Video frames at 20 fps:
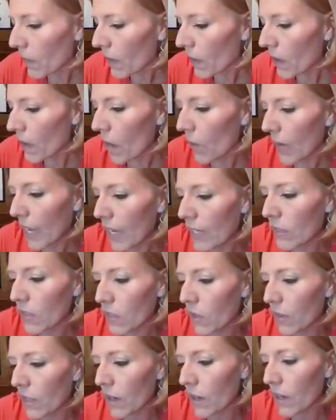Okay,
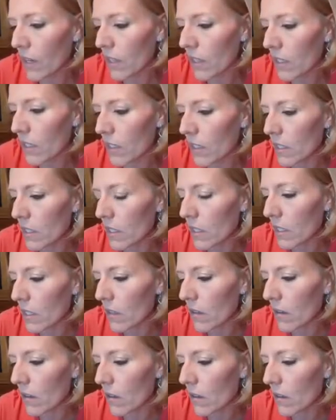so there is...
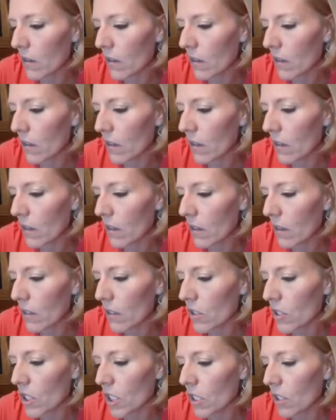
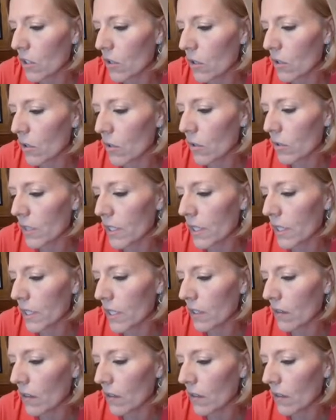Do you
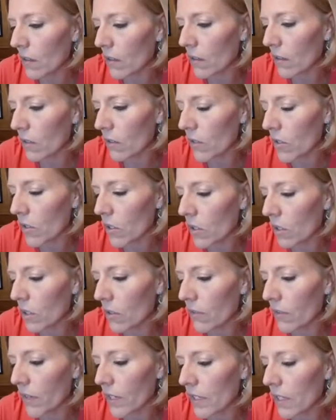still
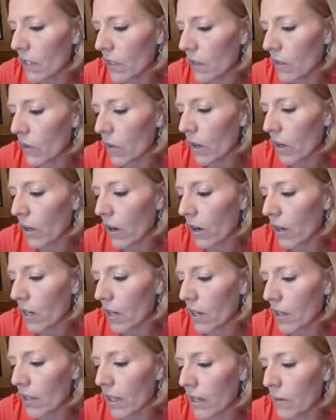serve as a lawyer
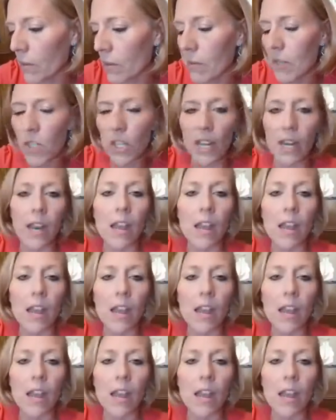guardian ad litem in Michigan?